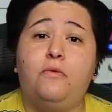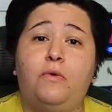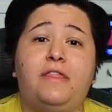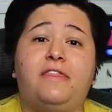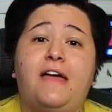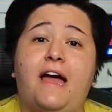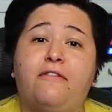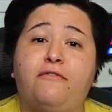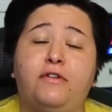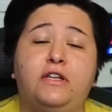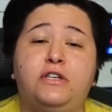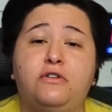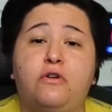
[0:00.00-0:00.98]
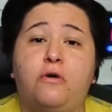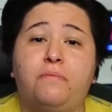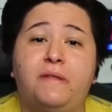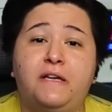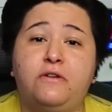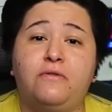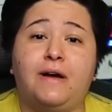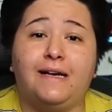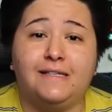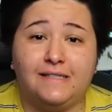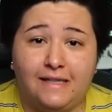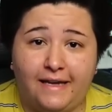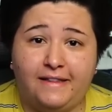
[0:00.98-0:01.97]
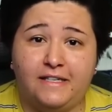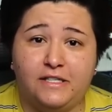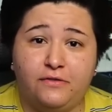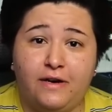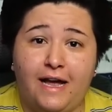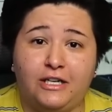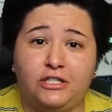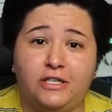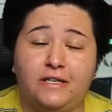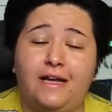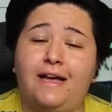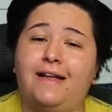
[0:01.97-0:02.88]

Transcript: With that, really do hope that you guys like this reaction,